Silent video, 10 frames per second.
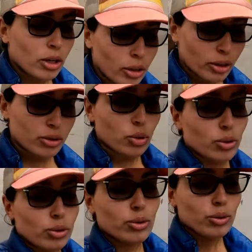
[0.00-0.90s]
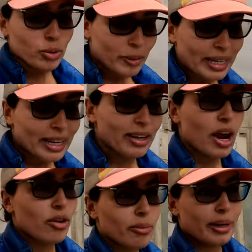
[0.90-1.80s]
learned or speak
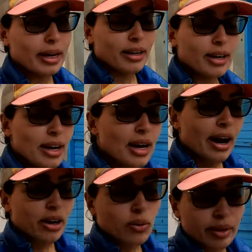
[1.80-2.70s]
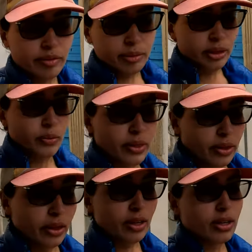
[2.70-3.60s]
Arabic and are quite familiar with
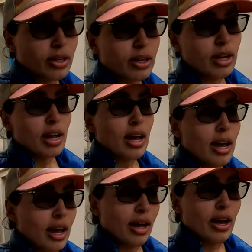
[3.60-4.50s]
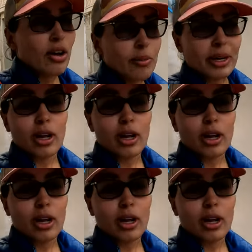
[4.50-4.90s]
the uh, Arabic